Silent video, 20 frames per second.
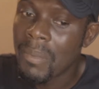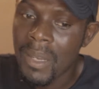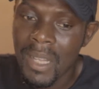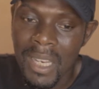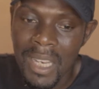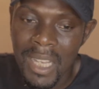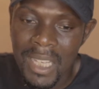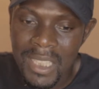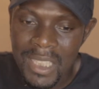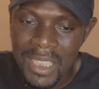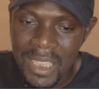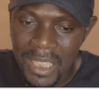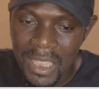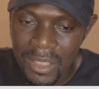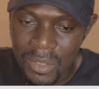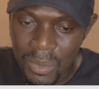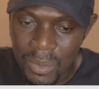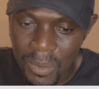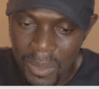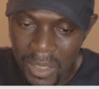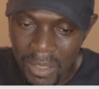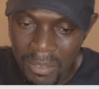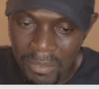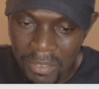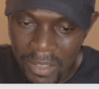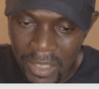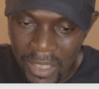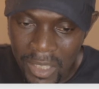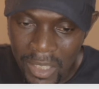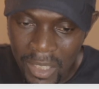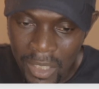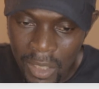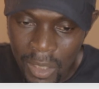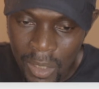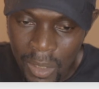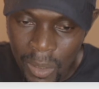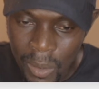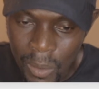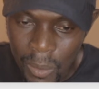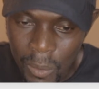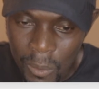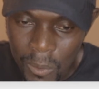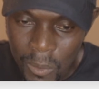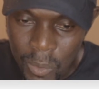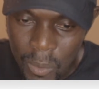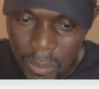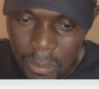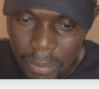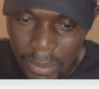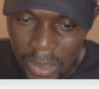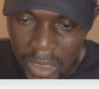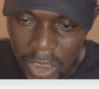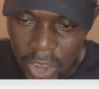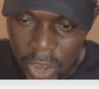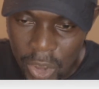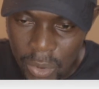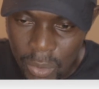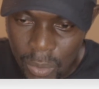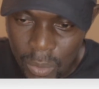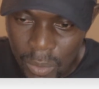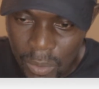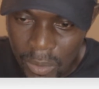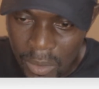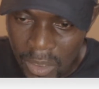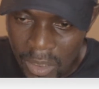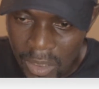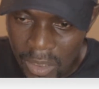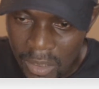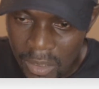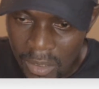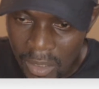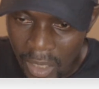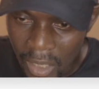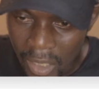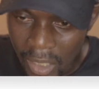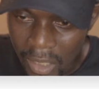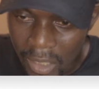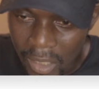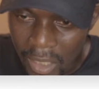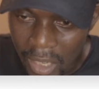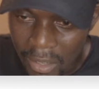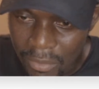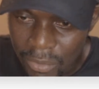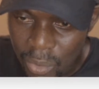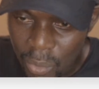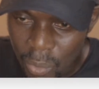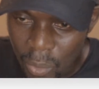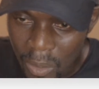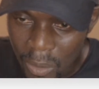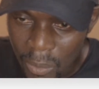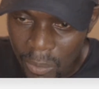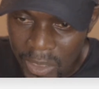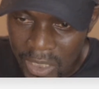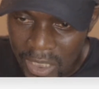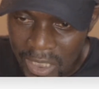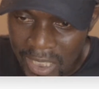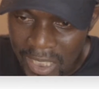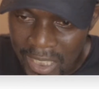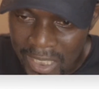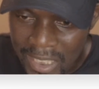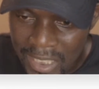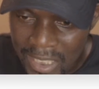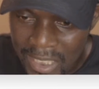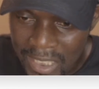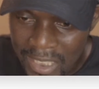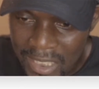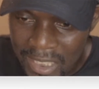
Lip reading: last year. So if I go to page 2, I have to work with the dates.